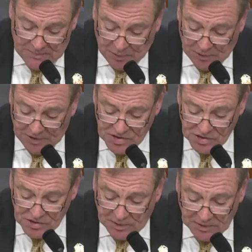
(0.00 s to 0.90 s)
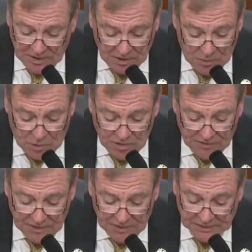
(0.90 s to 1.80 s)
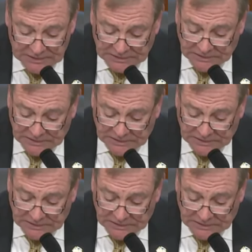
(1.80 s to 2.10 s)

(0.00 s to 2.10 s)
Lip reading: and pernicious political warfare